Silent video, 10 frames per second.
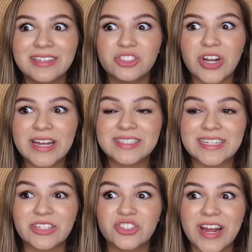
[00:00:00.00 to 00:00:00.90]

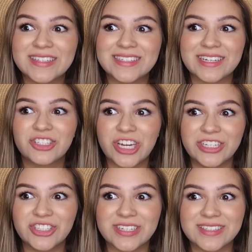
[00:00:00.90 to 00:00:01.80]
drastic
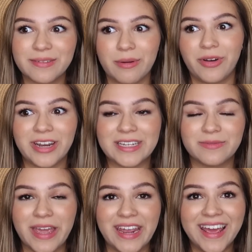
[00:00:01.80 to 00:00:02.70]
changes that my body
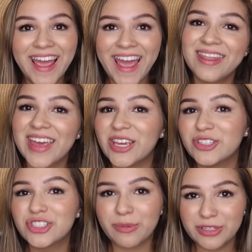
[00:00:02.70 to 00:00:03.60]
has made. Thank
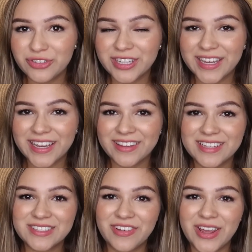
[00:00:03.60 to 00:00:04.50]
you so much for clicking on
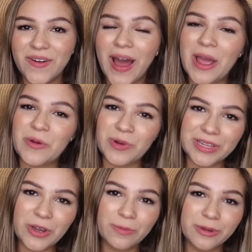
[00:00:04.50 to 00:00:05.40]
this video. I
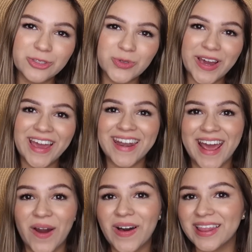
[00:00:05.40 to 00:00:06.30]
really hope you enjoy, and
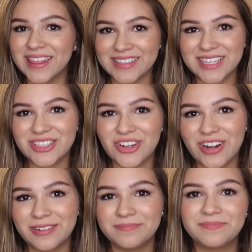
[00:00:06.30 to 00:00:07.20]
now let's get
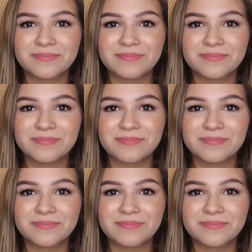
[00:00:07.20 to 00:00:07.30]
started.